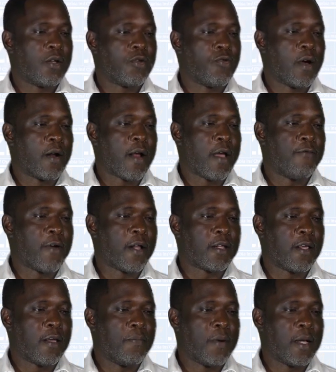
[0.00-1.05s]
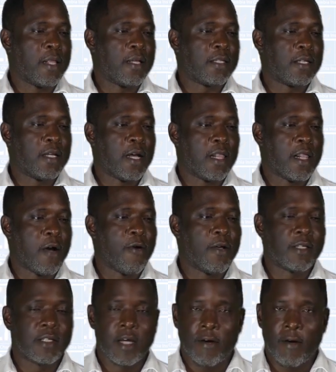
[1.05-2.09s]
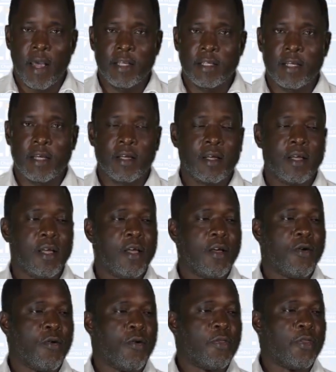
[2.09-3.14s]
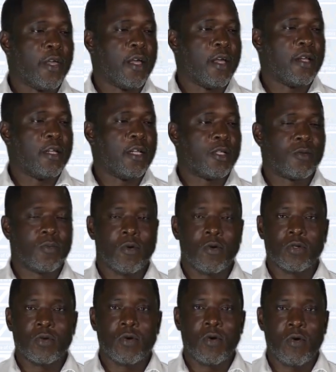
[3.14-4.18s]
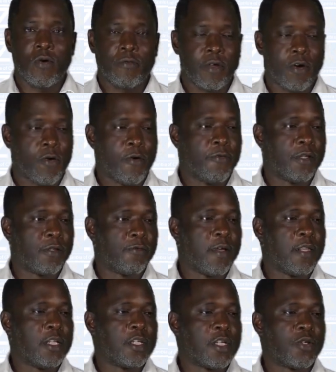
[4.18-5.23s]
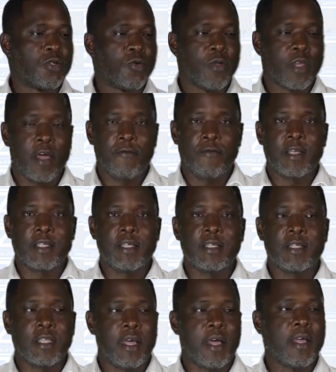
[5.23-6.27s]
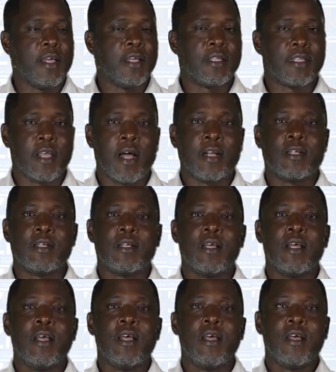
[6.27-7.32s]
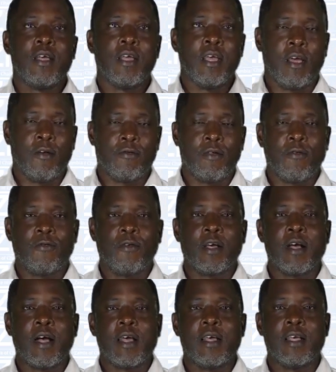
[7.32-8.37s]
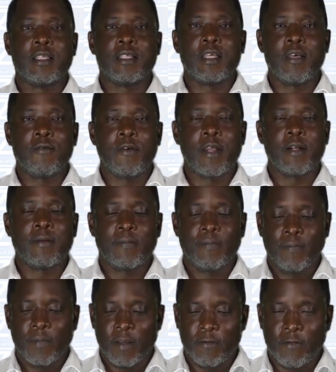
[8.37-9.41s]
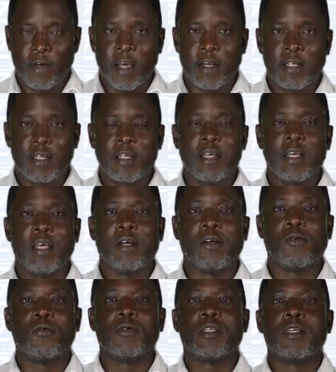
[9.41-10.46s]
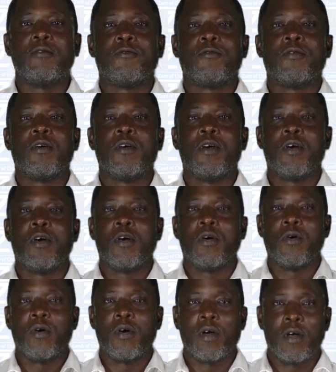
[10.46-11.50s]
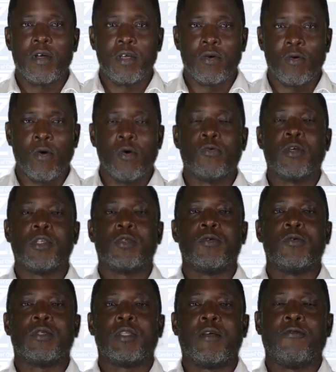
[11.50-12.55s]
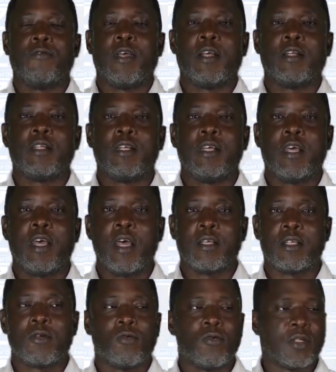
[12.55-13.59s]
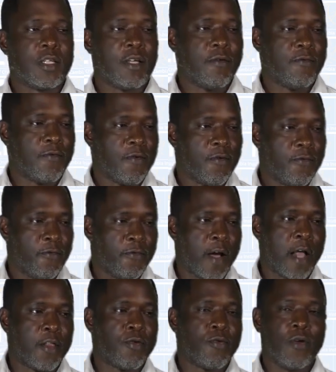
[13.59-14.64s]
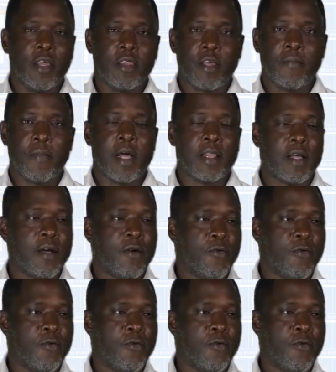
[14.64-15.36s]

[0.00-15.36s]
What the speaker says: to arrive at the balancing allowance arising on the disposal of the office furniture. So the emphasis there is that if the figure is given VAT inclusive, always use the VAT exclusive value in the manner